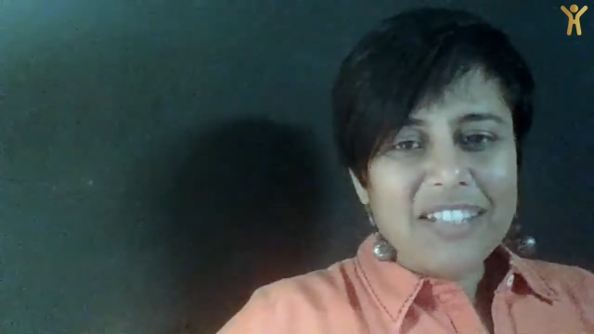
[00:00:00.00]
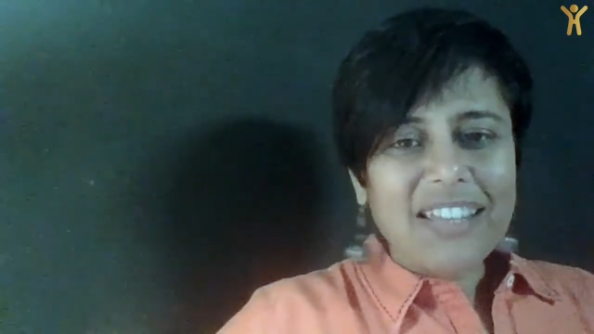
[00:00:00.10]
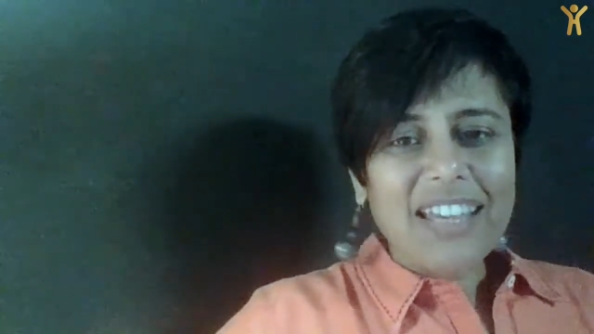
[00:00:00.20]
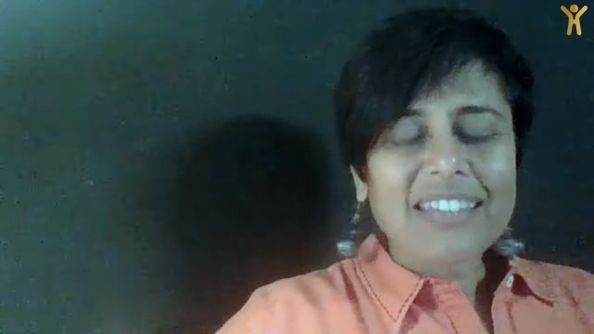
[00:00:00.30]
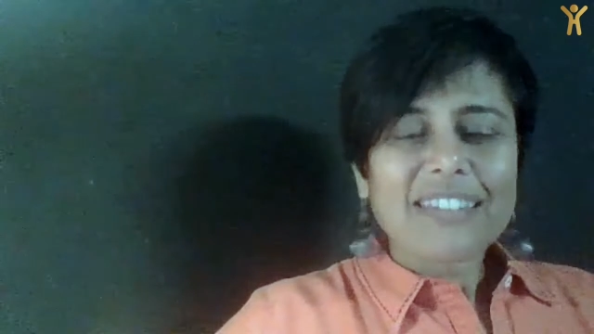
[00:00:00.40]

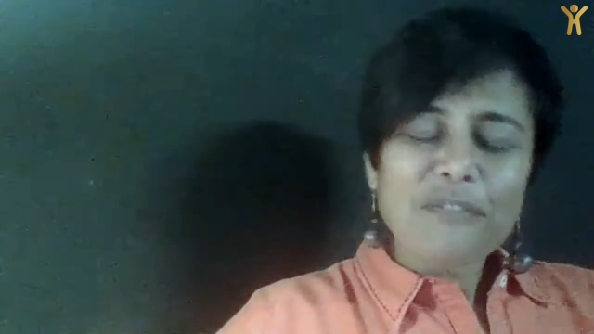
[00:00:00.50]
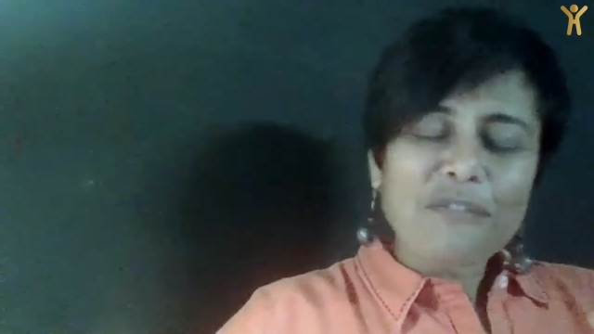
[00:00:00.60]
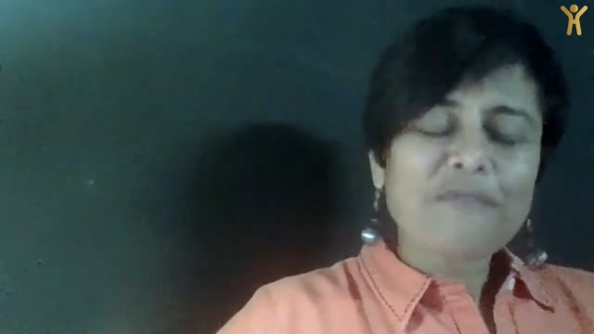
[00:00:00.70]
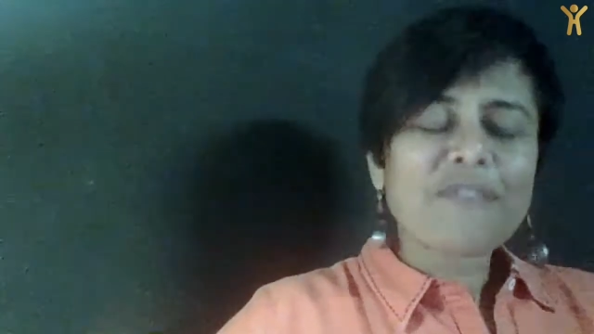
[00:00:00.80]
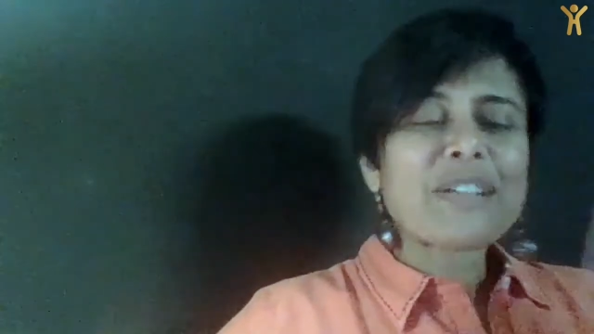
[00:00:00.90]
and
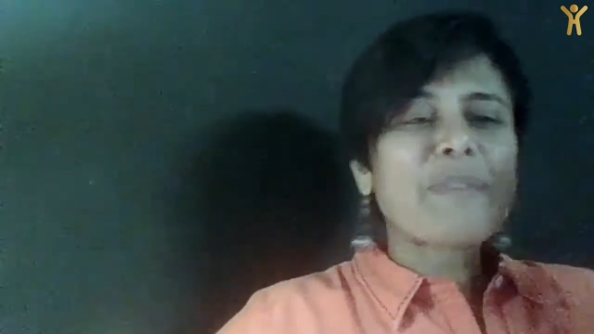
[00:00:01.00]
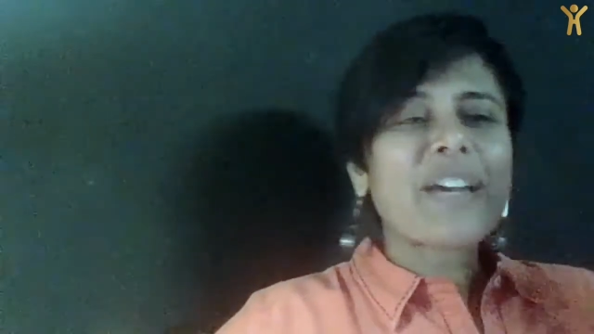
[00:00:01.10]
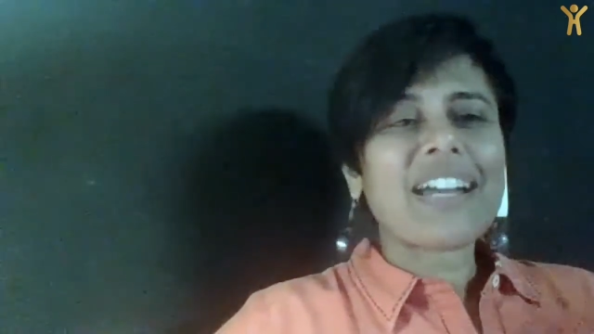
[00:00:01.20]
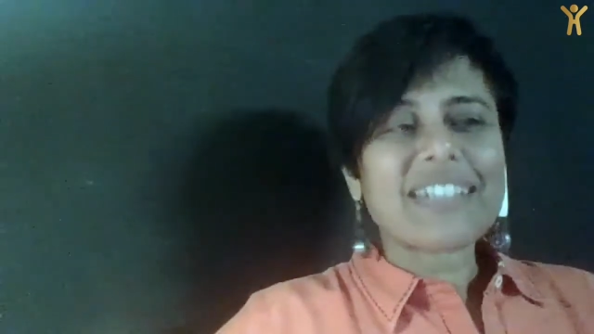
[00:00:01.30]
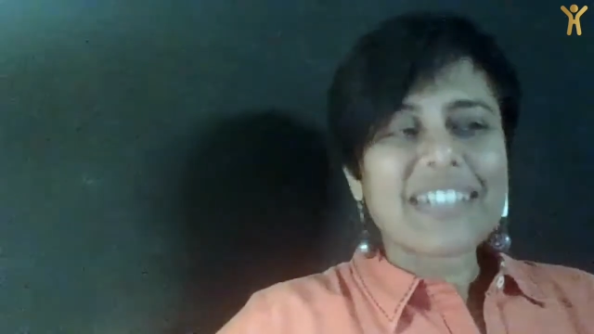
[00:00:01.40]
so went
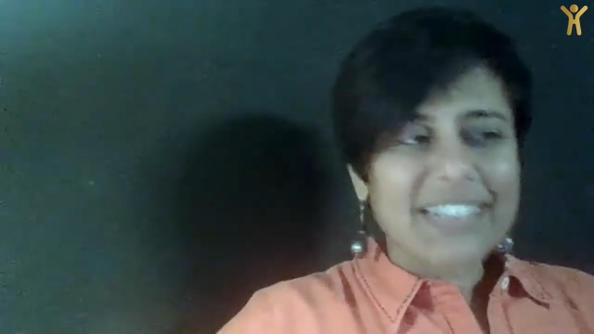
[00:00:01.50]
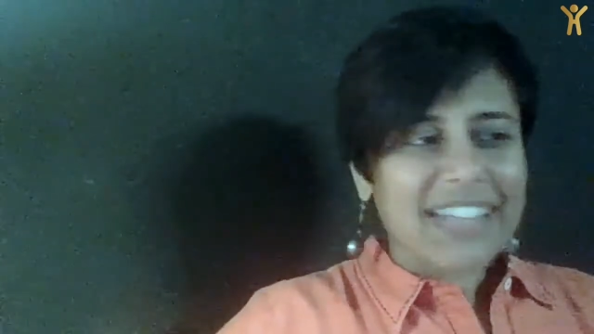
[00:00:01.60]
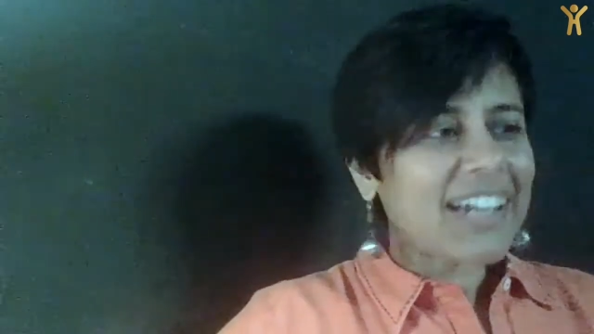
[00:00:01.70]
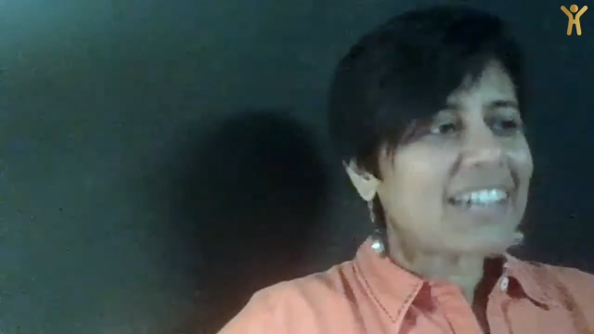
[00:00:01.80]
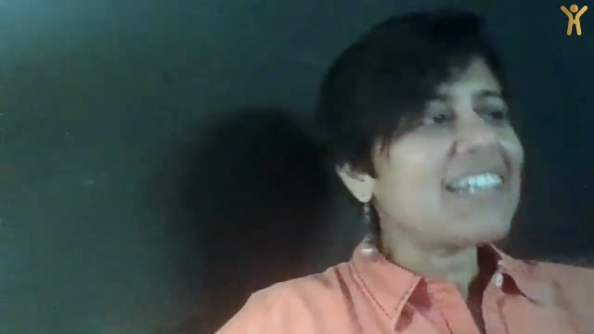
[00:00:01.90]
back, did
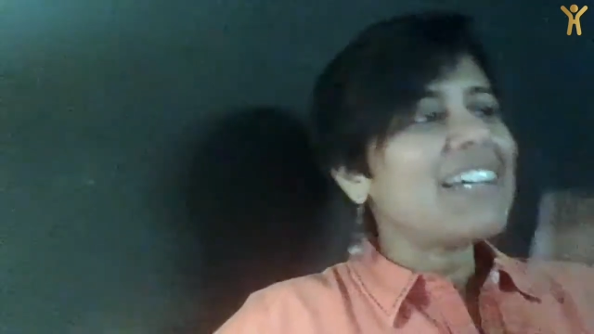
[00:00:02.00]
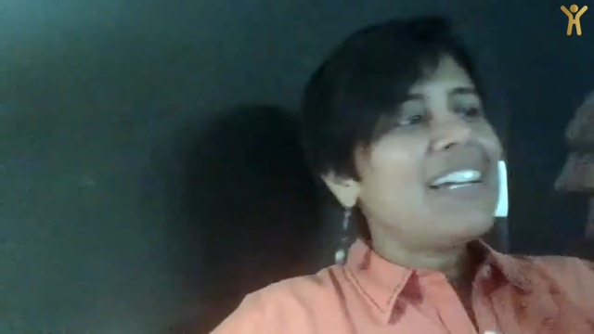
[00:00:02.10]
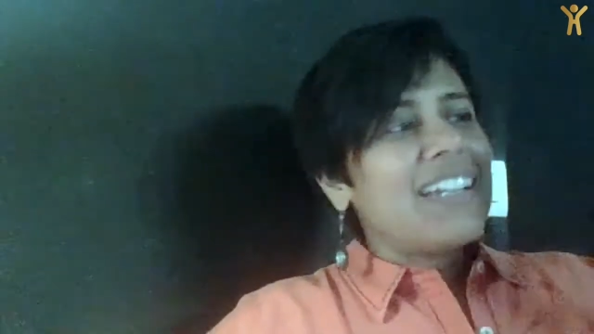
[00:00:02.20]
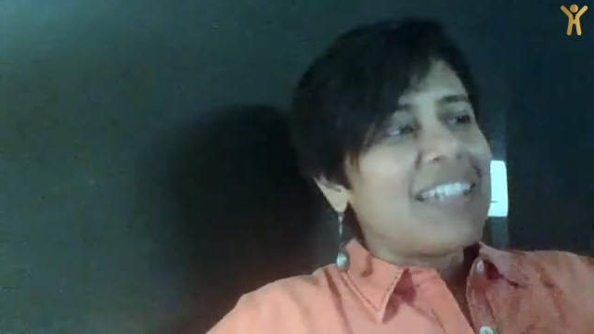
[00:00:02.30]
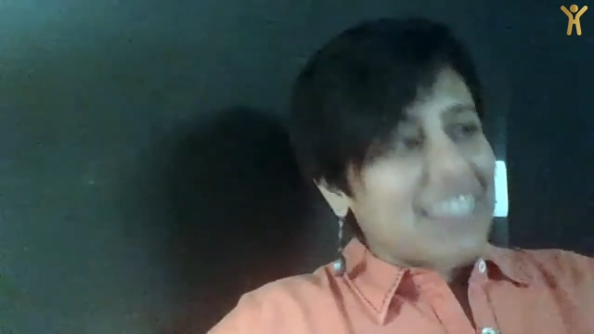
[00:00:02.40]
that.
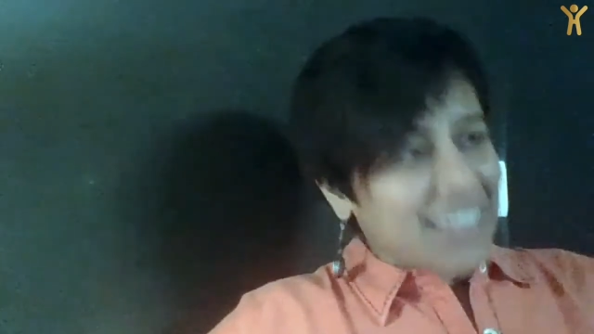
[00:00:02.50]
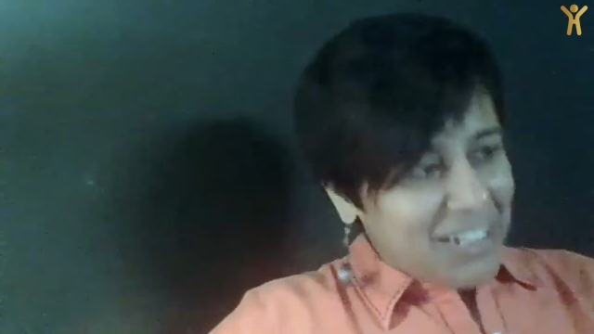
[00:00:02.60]
That's